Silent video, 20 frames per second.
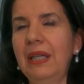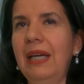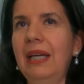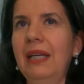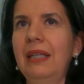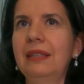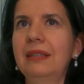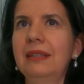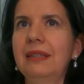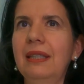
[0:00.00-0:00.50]

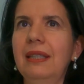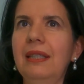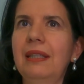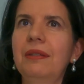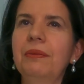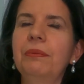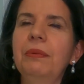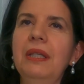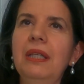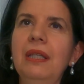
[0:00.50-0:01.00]
and
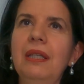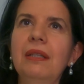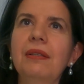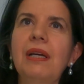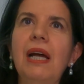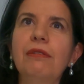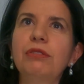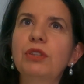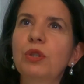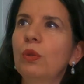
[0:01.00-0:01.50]
we
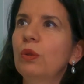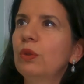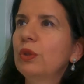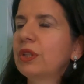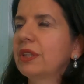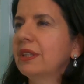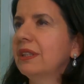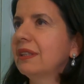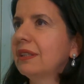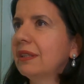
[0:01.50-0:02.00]
have
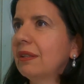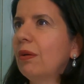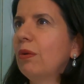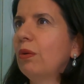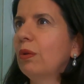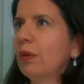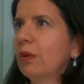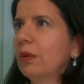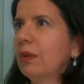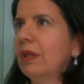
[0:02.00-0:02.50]
solutions
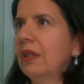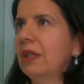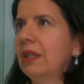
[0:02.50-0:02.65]
all